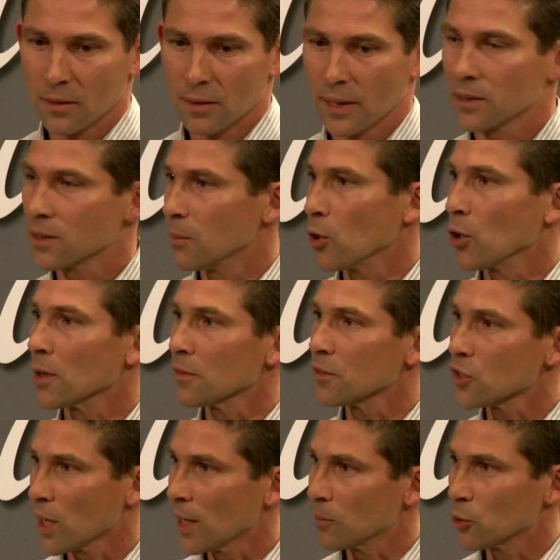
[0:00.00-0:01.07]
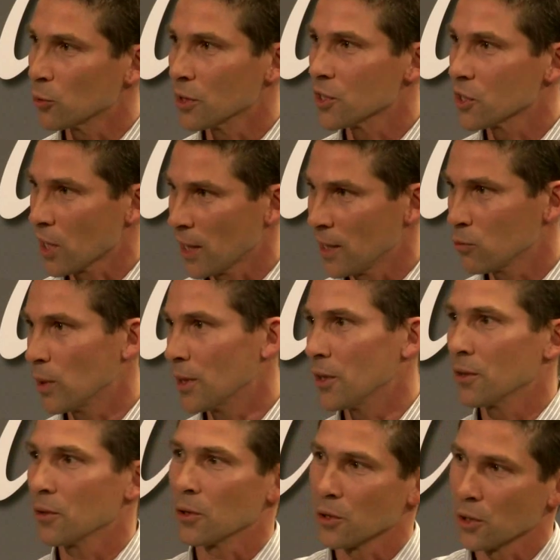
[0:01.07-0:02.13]
takes them a lot of time to decide
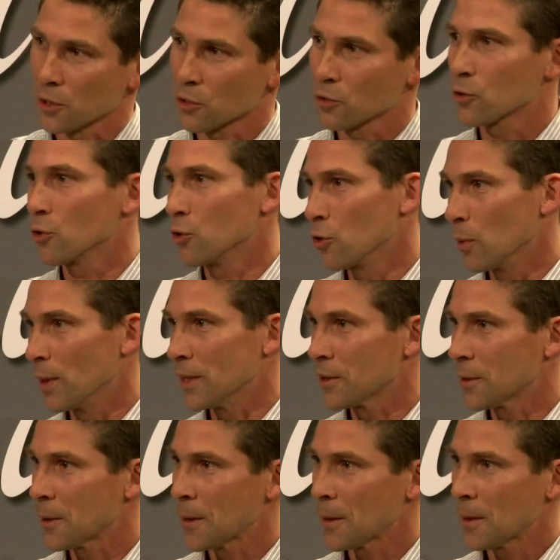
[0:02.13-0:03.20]
whether or not to do it.